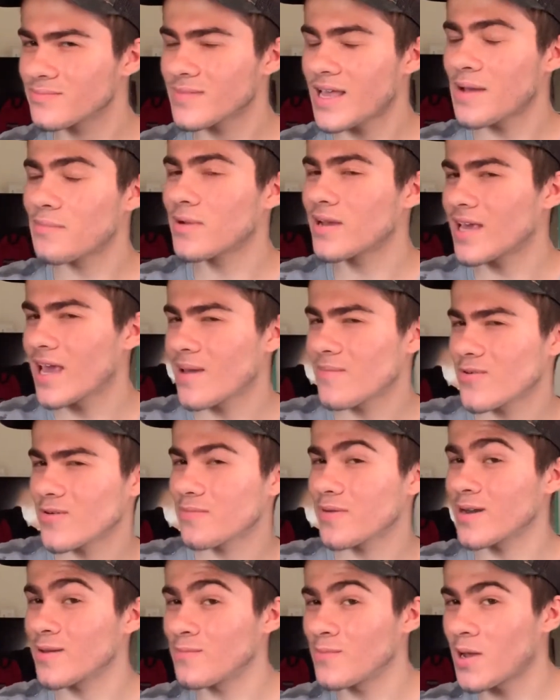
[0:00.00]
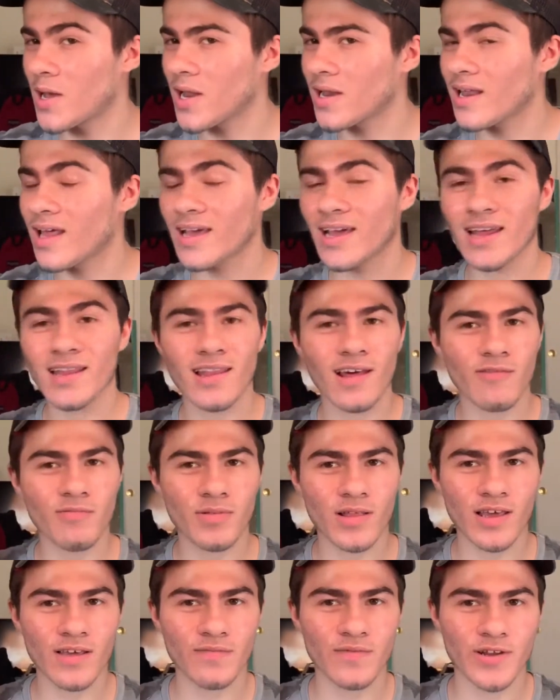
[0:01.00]
I'm a gamer, but I'm not. Like, I love
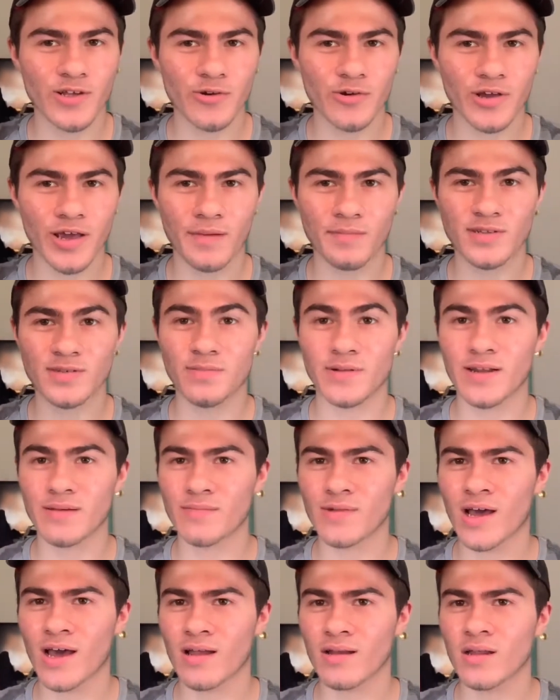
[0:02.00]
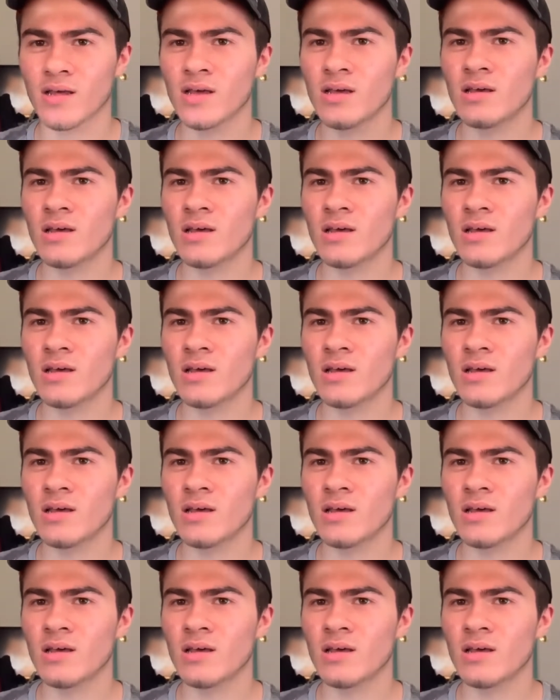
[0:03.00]
playing video games, but I'm not